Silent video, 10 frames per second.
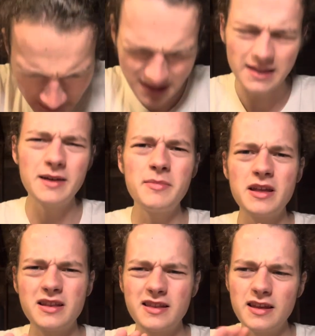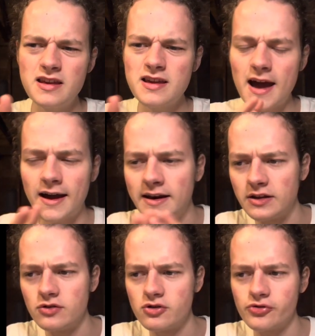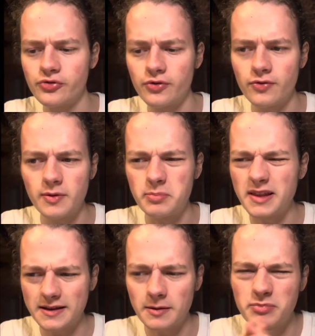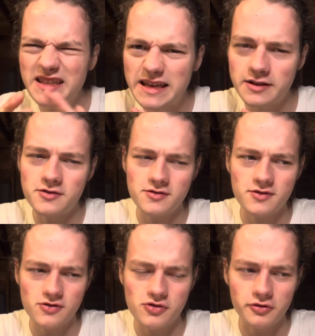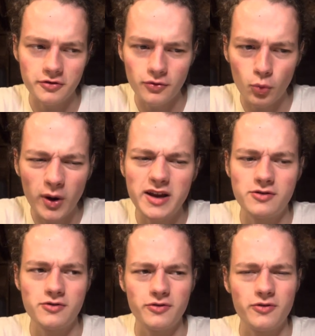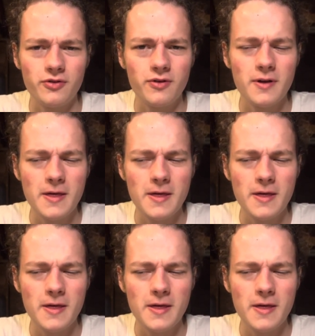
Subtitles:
Limit the added sugar, like the bleached sugar, the white sugar.